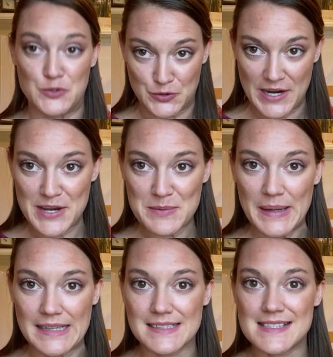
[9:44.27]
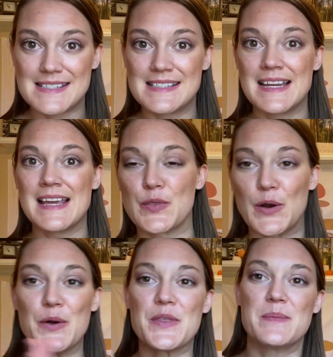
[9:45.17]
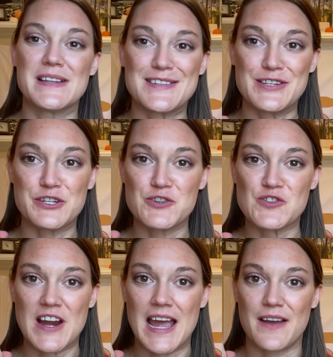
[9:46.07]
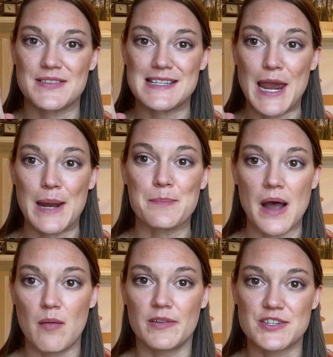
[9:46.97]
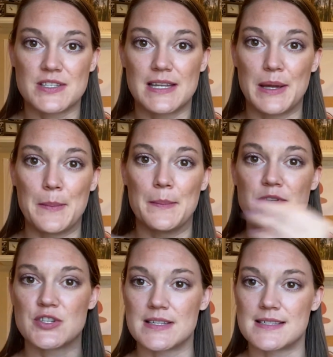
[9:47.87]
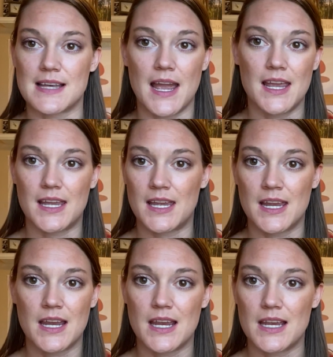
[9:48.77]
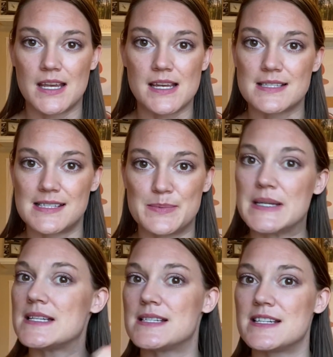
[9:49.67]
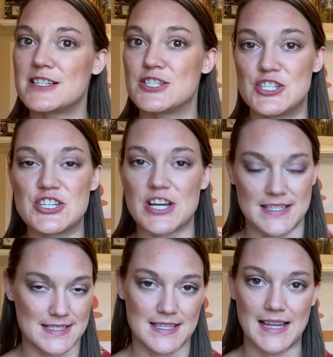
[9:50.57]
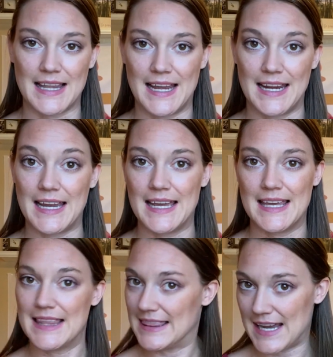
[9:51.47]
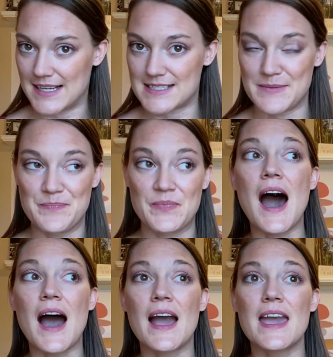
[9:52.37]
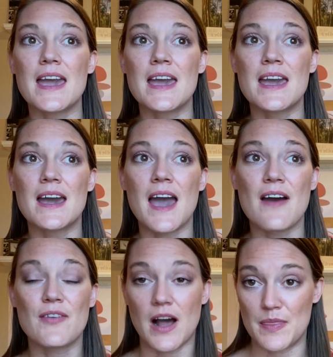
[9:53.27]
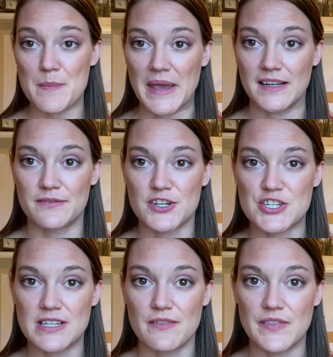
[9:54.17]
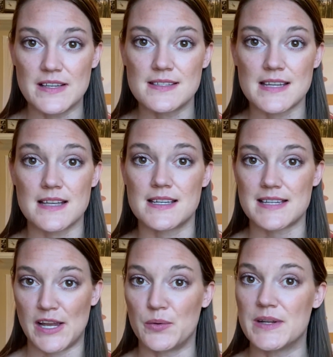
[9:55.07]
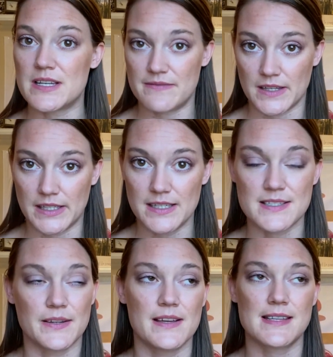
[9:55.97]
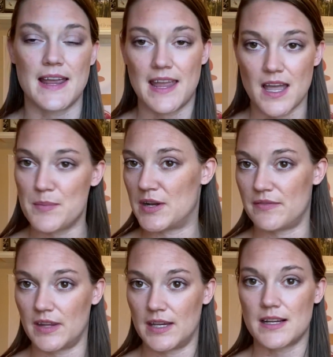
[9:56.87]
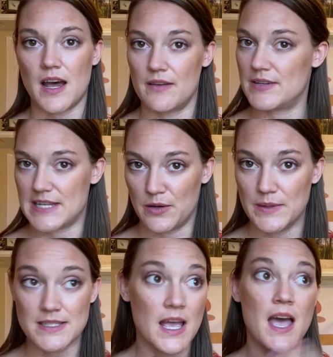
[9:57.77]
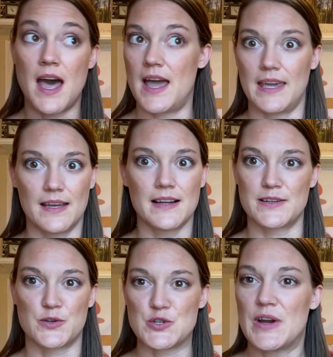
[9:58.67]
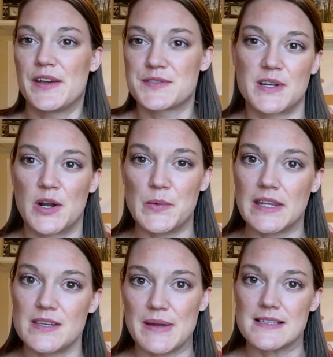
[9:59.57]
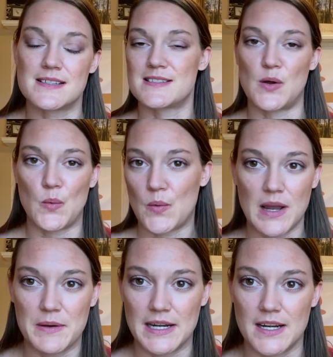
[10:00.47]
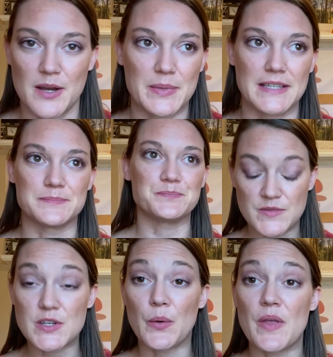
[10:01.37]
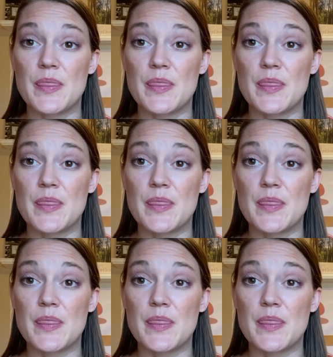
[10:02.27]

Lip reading: create your pins, throw them into your drafts, and publish them just like easy peasy, just like that. I have gotten the beta version of this as a Tailwind affiliate. So yes, I am an affiliate of Tailwind. Again, I told you I use it on a weekly basis. Why would I not be? So